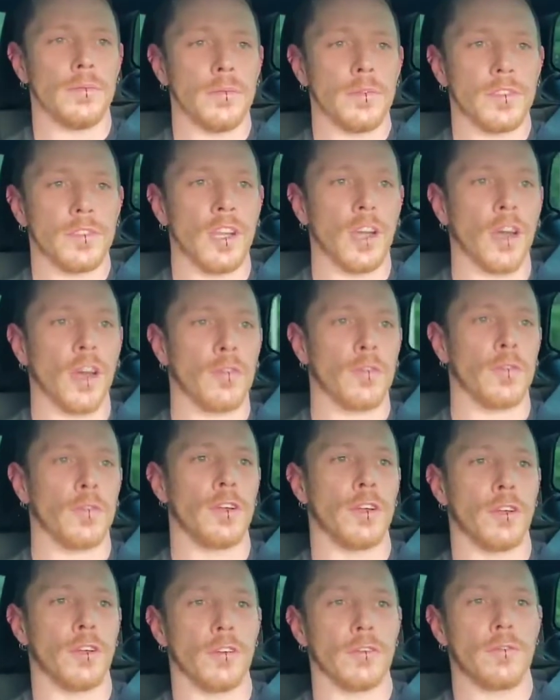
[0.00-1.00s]
to offer
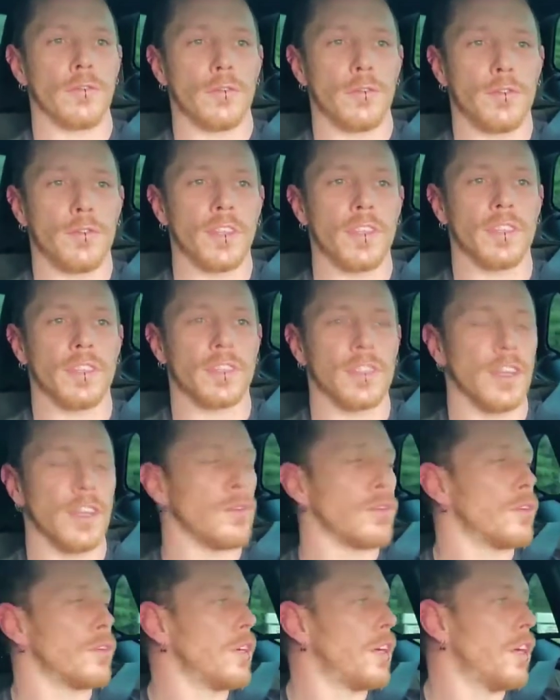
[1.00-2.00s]
your fitness
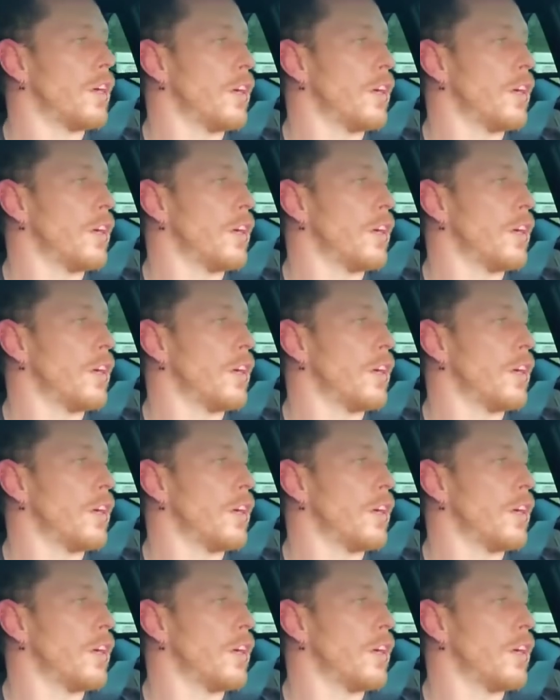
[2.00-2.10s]
level.